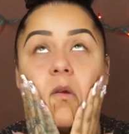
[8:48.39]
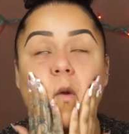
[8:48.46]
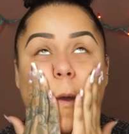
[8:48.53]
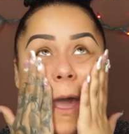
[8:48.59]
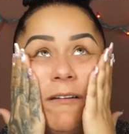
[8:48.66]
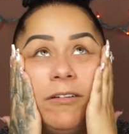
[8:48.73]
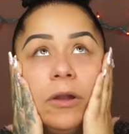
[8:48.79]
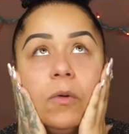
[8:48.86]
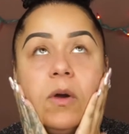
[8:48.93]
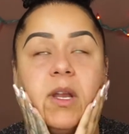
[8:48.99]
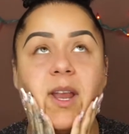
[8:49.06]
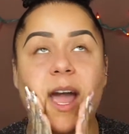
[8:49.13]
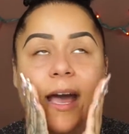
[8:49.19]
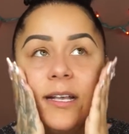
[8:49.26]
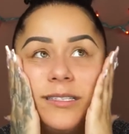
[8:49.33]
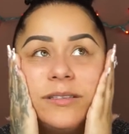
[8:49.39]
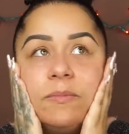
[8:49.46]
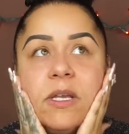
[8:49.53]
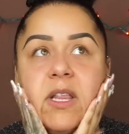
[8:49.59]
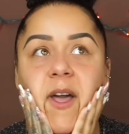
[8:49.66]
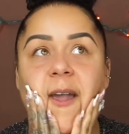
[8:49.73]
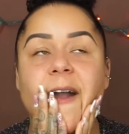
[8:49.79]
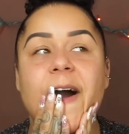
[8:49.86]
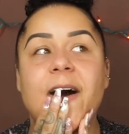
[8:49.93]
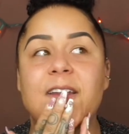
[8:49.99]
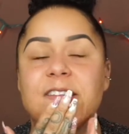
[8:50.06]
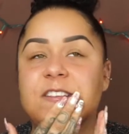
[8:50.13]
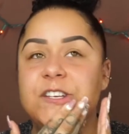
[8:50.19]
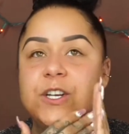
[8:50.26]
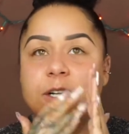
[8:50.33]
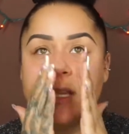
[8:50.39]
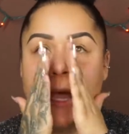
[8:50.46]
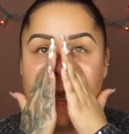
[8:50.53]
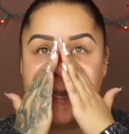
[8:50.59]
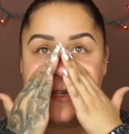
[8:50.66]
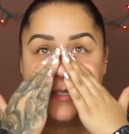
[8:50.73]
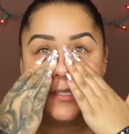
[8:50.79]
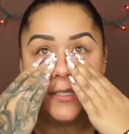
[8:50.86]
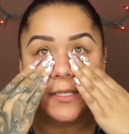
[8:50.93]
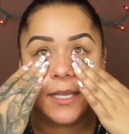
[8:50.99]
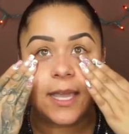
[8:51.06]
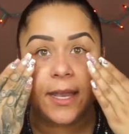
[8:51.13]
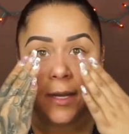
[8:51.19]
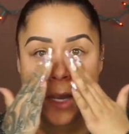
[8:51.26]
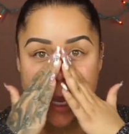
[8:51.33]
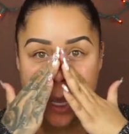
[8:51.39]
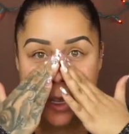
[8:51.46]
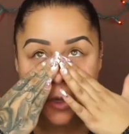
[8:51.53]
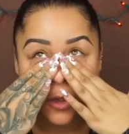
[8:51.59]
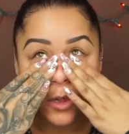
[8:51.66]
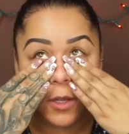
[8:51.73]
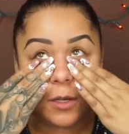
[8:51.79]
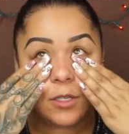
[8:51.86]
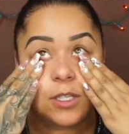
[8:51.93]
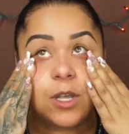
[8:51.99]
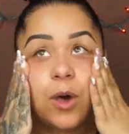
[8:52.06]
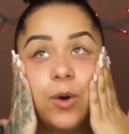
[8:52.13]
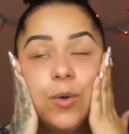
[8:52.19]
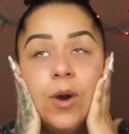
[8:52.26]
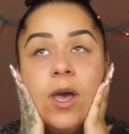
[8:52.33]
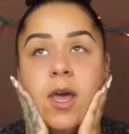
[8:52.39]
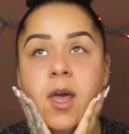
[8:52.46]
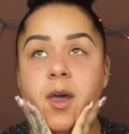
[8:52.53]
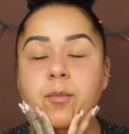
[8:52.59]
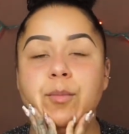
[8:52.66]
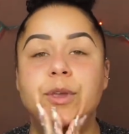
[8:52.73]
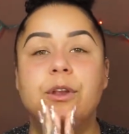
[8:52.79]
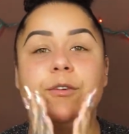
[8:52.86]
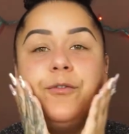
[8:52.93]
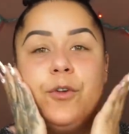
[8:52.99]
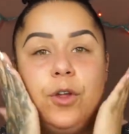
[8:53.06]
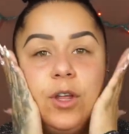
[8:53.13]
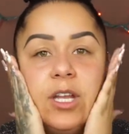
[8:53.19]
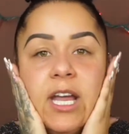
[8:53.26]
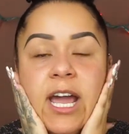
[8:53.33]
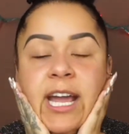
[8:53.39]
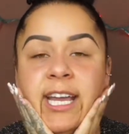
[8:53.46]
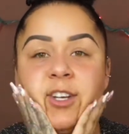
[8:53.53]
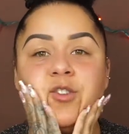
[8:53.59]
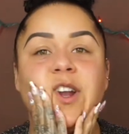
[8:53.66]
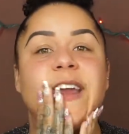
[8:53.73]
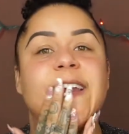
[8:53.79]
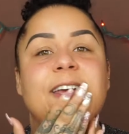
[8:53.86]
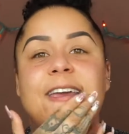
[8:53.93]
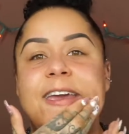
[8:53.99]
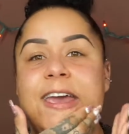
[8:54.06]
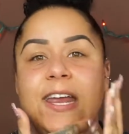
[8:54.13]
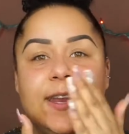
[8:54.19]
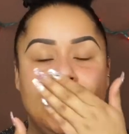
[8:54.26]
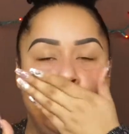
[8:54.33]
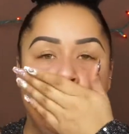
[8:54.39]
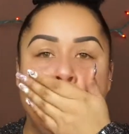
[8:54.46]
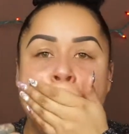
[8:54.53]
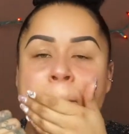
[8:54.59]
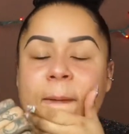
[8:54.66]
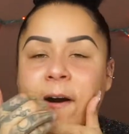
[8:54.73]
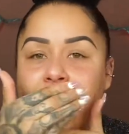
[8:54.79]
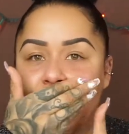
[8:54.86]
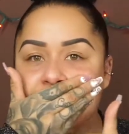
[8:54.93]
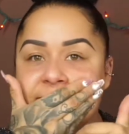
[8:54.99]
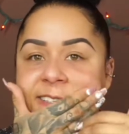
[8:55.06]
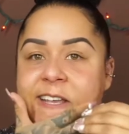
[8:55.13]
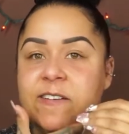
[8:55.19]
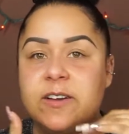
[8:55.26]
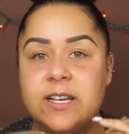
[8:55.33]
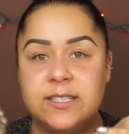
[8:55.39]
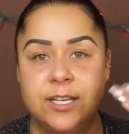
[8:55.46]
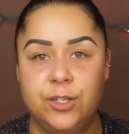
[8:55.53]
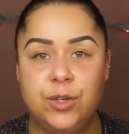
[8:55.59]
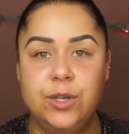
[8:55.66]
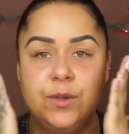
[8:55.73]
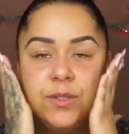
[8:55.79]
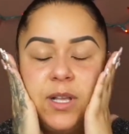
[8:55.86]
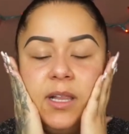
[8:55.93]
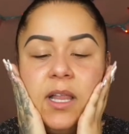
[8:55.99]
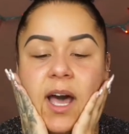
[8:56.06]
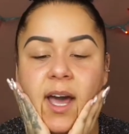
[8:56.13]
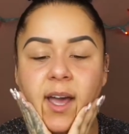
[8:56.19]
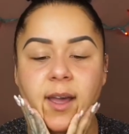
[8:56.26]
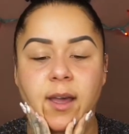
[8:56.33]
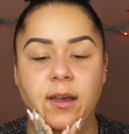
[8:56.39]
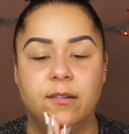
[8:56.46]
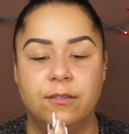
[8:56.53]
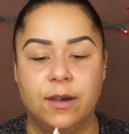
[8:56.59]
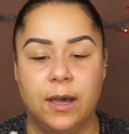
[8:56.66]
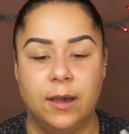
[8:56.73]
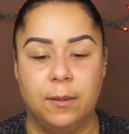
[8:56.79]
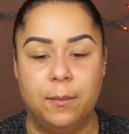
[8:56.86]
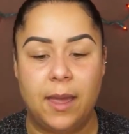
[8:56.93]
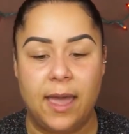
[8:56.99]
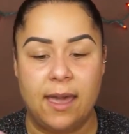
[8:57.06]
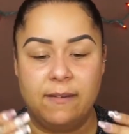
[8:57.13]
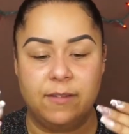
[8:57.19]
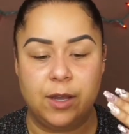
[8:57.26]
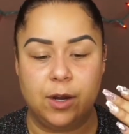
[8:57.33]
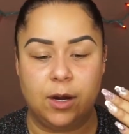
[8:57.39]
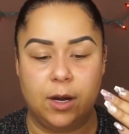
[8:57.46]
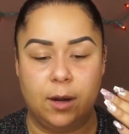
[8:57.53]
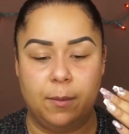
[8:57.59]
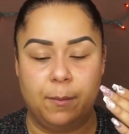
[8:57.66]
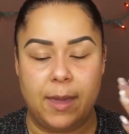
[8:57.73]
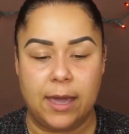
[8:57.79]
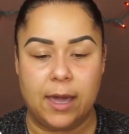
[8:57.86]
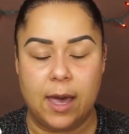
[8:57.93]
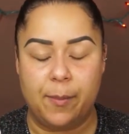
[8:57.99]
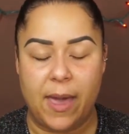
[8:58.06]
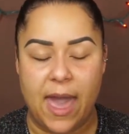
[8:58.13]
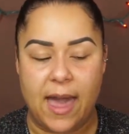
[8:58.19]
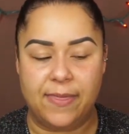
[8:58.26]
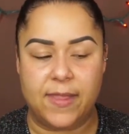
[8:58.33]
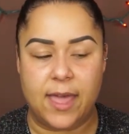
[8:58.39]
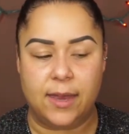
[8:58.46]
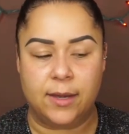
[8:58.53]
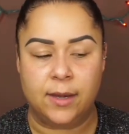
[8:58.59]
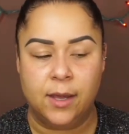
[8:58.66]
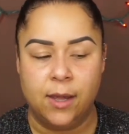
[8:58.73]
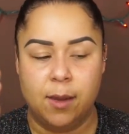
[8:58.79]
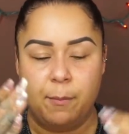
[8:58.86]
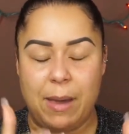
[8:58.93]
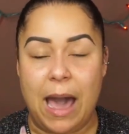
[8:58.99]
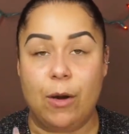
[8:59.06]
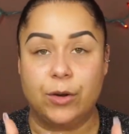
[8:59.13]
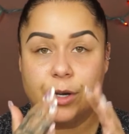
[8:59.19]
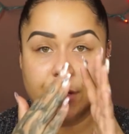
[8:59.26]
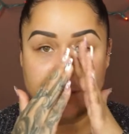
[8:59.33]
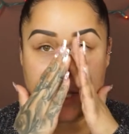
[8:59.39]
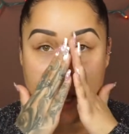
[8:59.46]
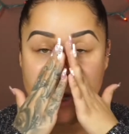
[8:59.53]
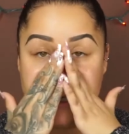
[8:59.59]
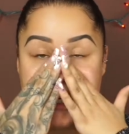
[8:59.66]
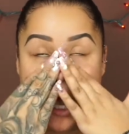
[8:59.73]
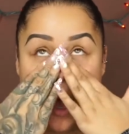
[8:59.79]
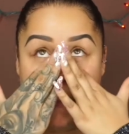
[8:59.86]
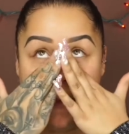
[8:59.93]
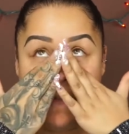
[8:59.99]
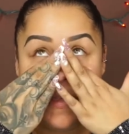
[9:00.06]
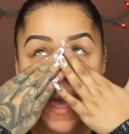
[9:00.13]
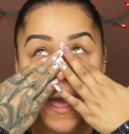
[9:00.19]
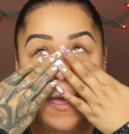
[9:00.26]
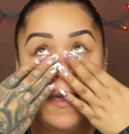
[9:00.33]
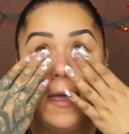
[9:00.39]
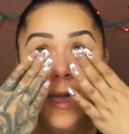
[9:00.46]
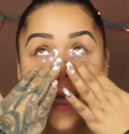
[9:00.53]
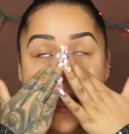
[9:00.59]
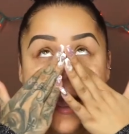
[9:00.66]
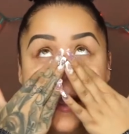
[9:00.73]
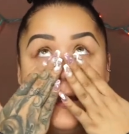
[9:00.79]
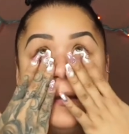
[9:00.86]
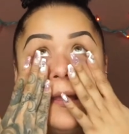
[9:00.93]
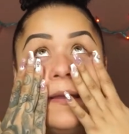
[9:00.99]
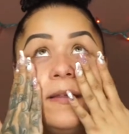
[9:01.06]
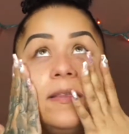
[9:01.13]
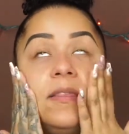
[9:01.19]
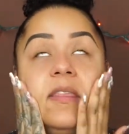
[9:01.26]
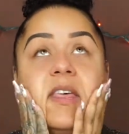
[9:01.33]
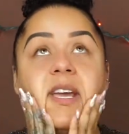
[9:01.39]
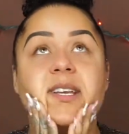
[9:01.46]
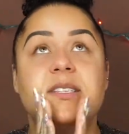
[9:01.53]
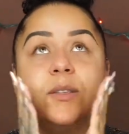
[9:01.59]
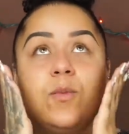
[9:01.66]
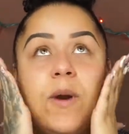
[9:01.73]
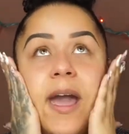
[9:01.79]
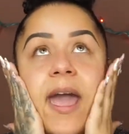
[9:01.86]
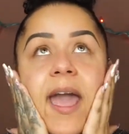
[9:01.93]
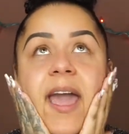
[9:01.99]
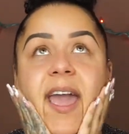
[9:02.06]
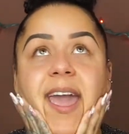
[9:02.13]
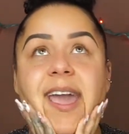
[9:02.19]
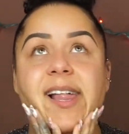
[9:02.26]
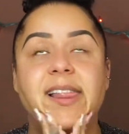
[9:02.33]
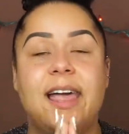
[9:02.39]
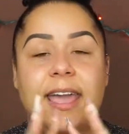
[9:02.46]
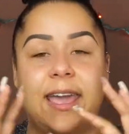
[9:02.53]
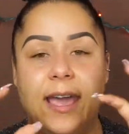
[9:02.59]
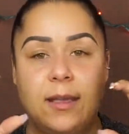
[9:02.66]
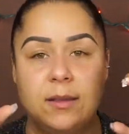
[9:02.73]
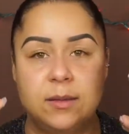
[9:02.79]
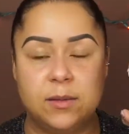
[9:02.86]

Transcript: everyone asks me like, how does your client's skin look so beautiful and hydrated and all this stuff? Cause I do use a lot of heavier makeup and then powders on top of that. And this way it like